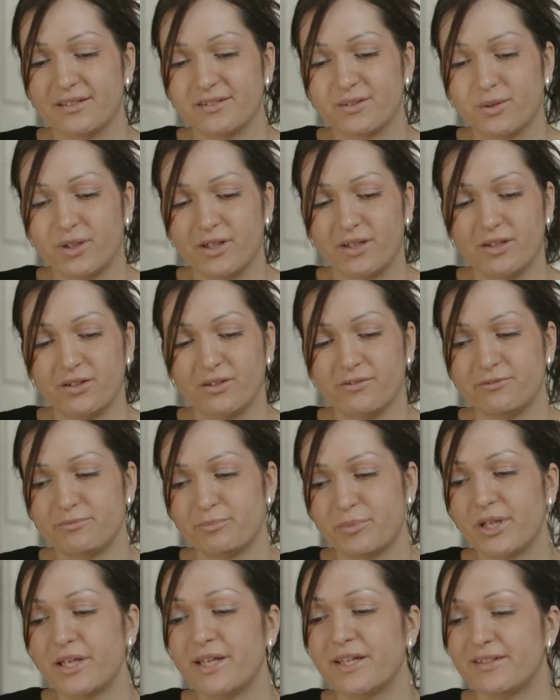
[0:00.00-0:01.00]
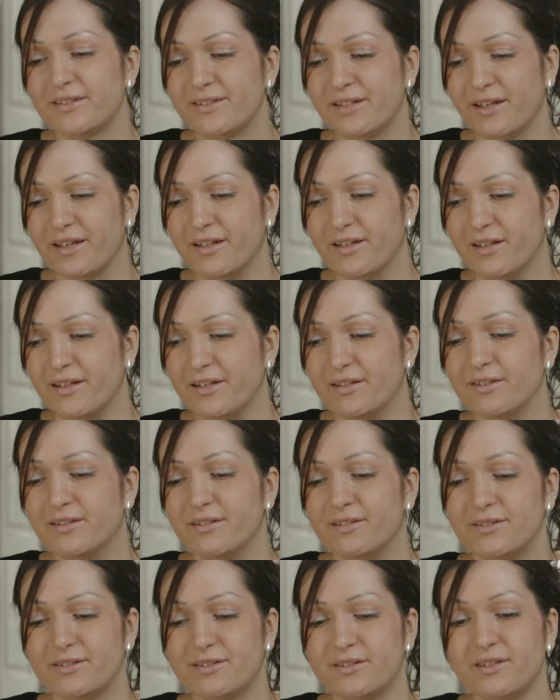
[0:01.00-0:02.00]
has quite a lot of piercing in it,
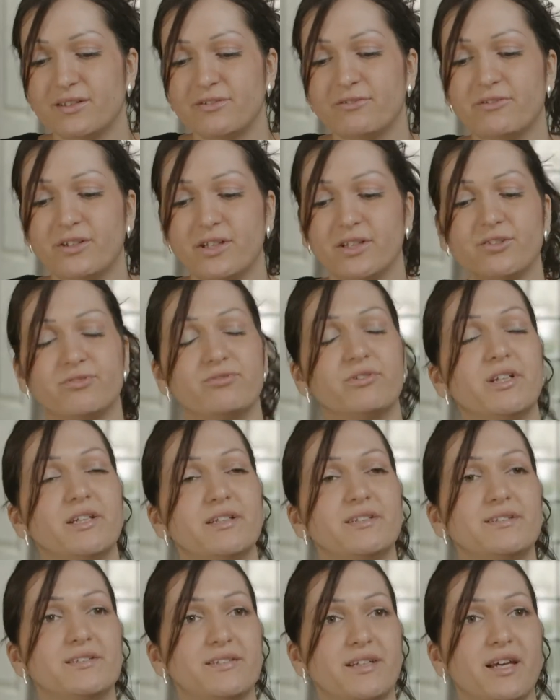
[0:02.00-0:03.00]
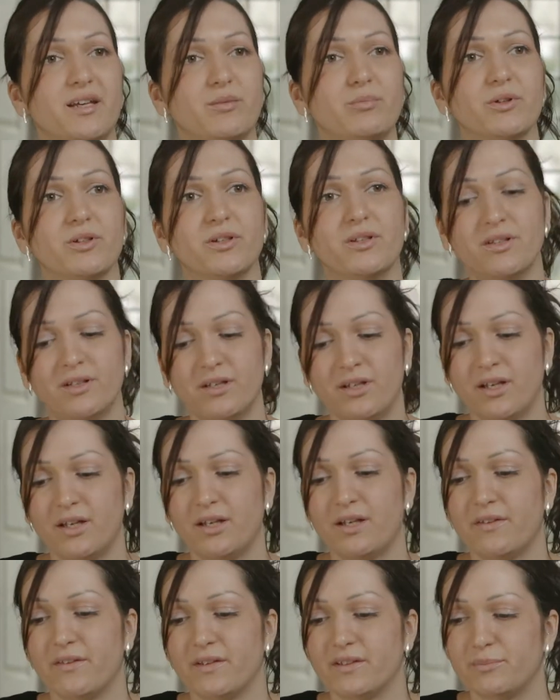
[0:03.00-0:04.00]
it still feels really stable,
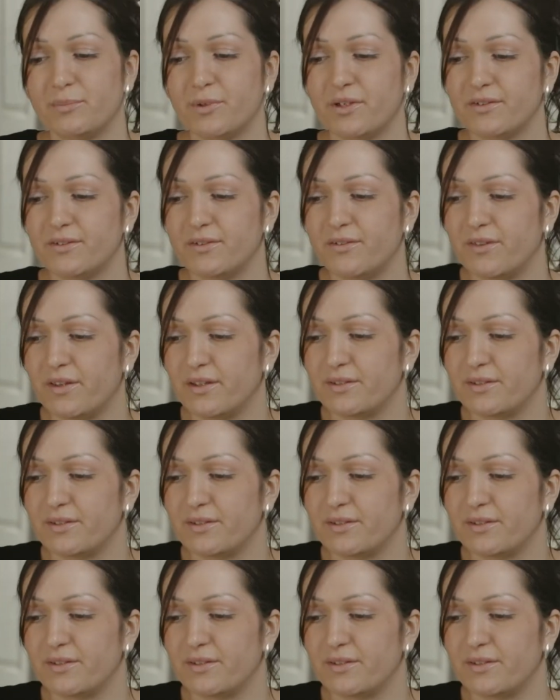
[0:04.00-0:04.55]
and that's because of